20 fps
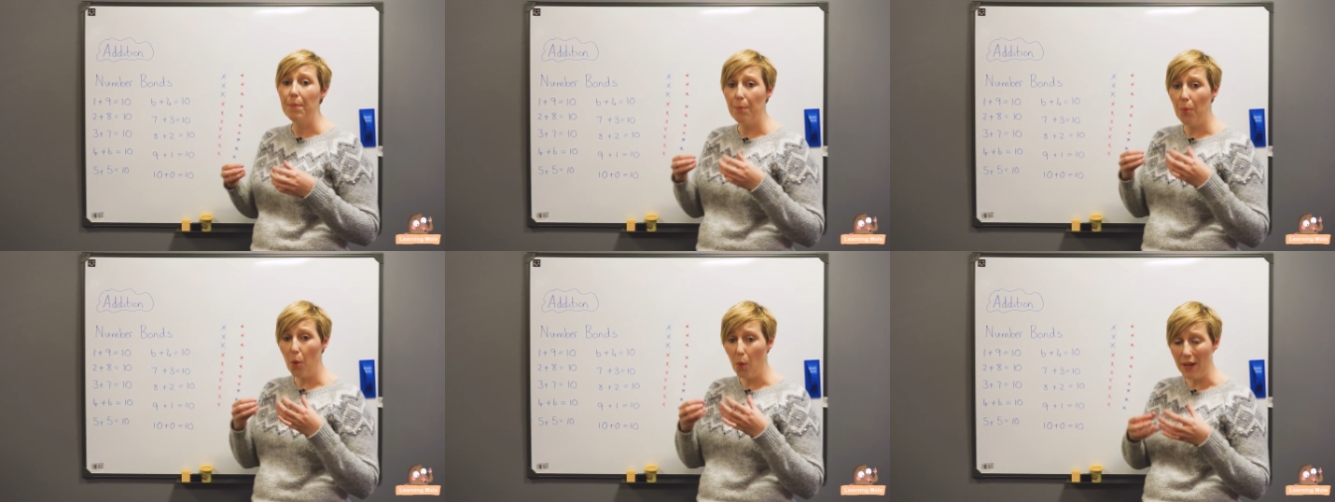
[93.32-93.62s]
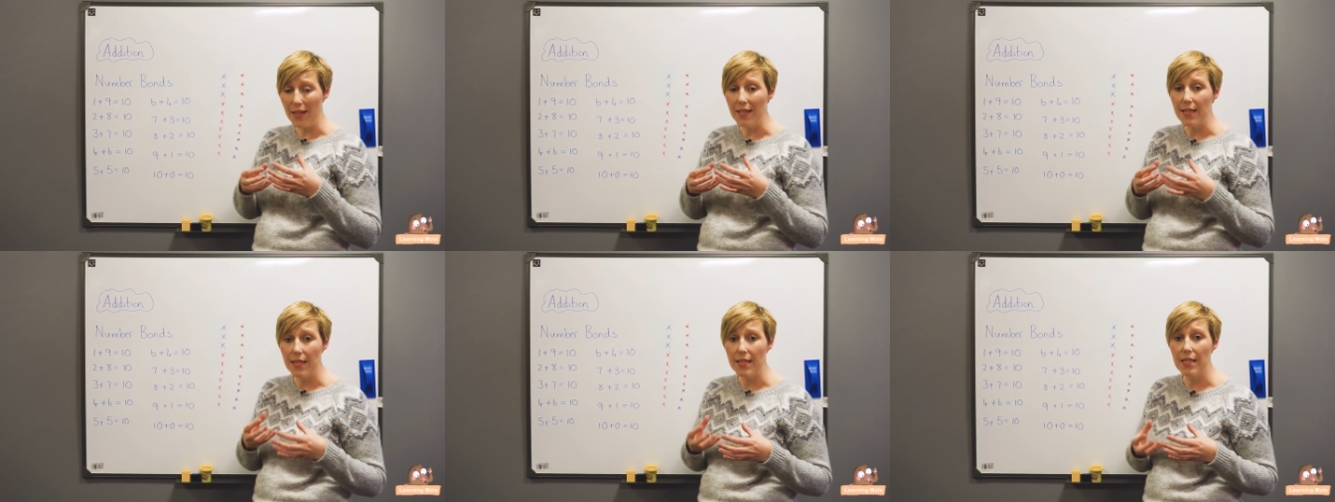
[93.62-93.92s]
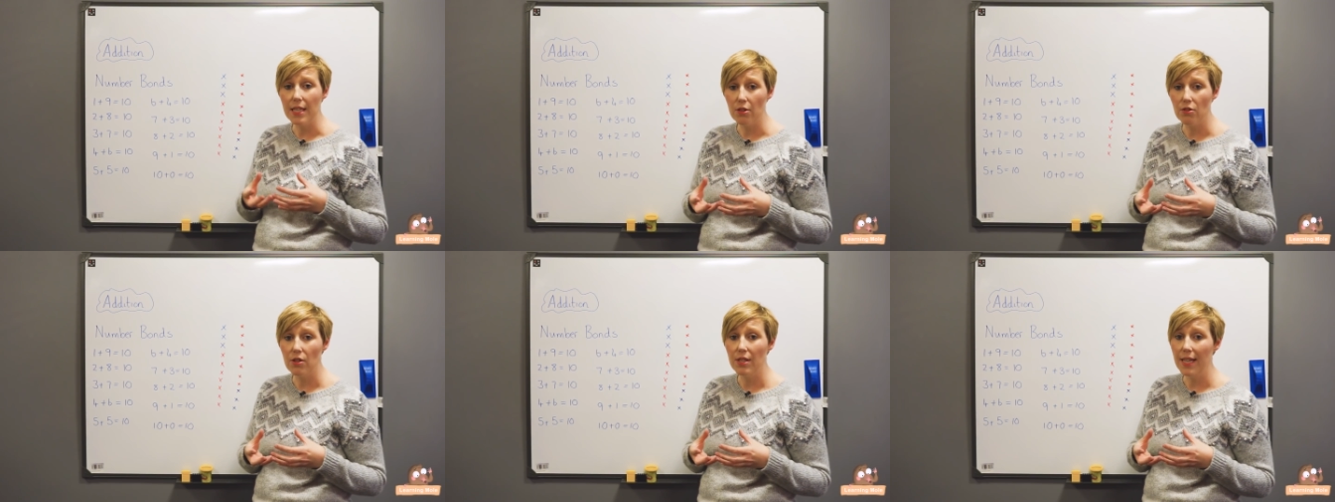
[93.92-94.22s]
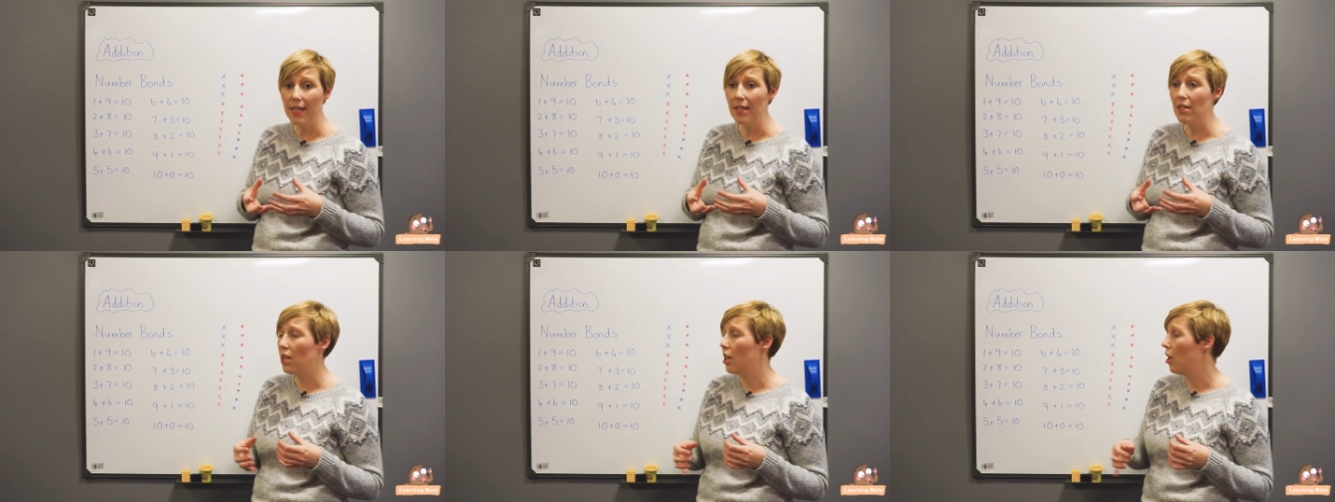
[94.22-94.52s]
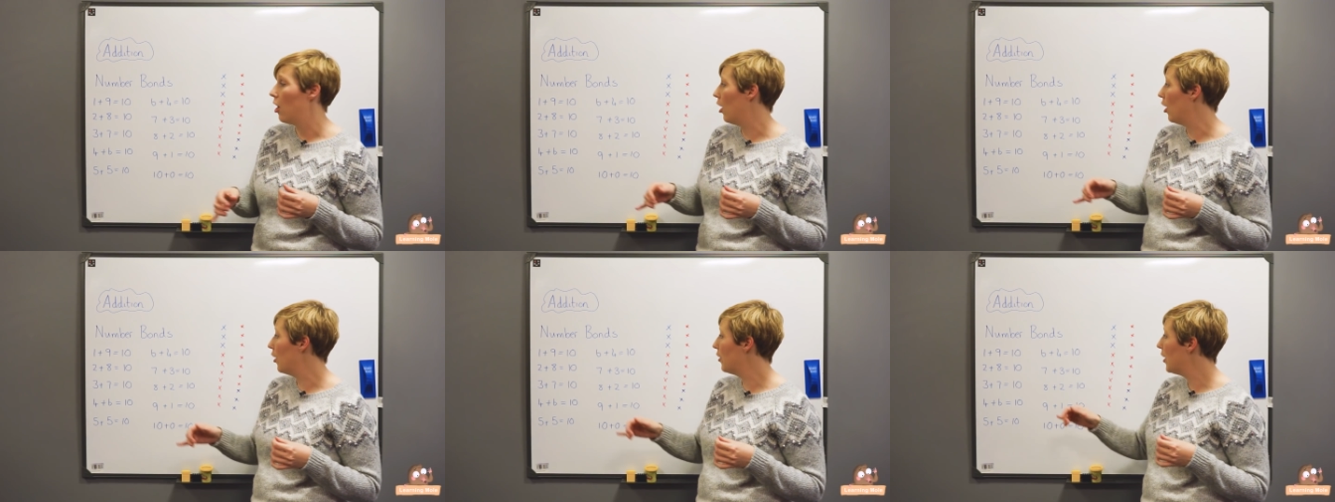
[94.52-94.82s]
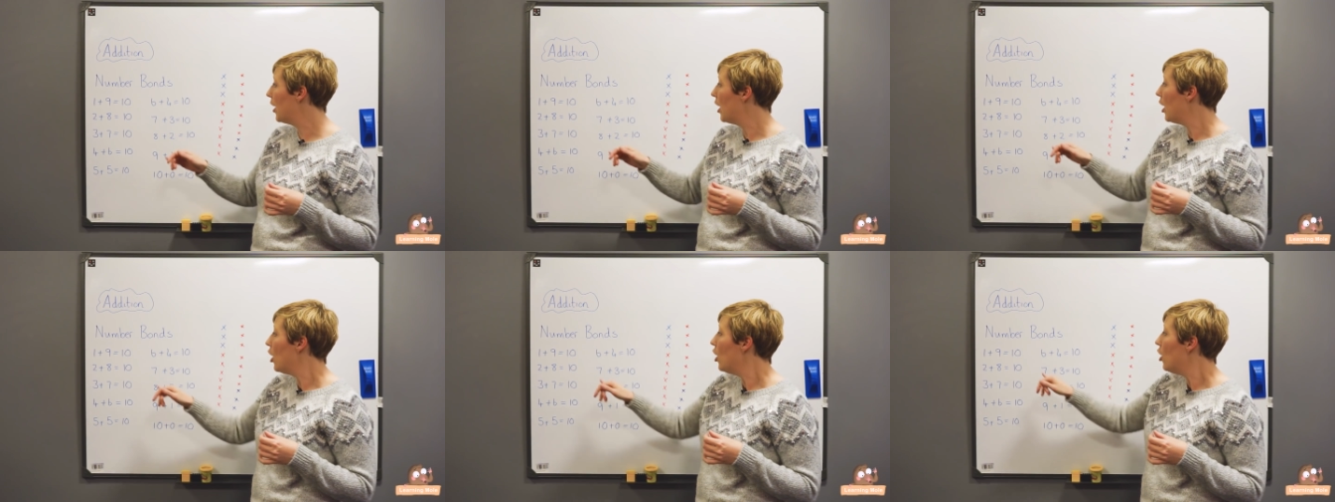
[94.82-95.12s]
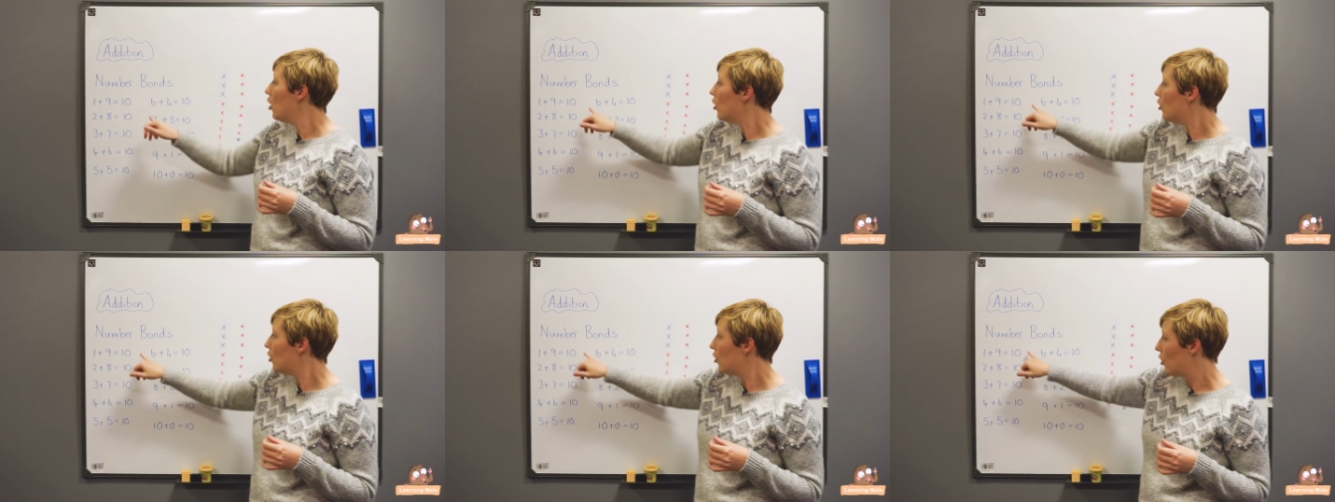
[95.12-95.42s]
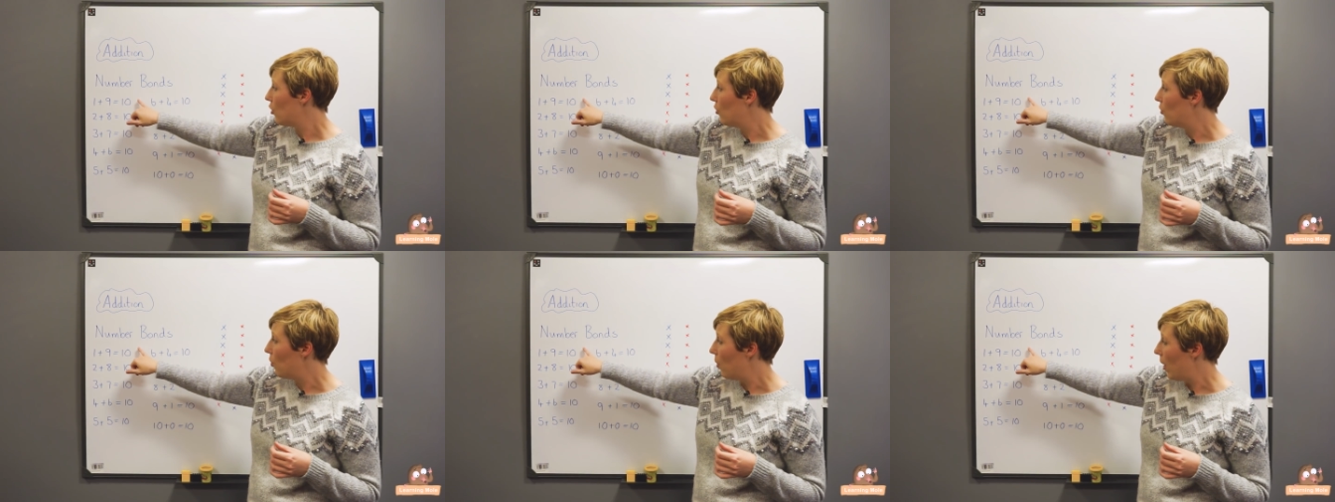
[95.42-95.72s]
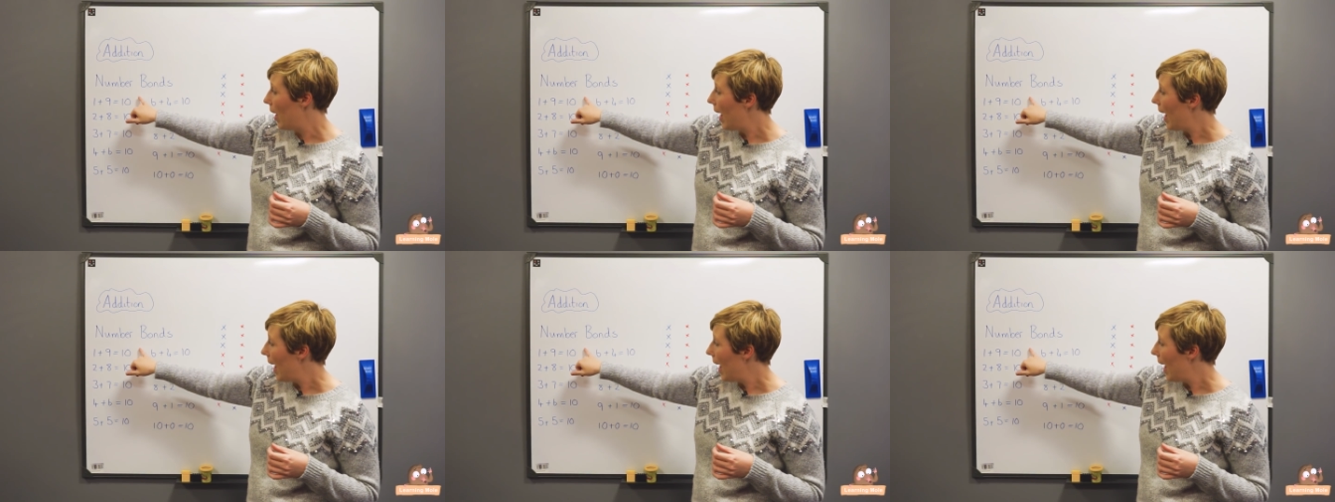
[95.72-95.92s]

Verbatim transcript: point that children need to learn. So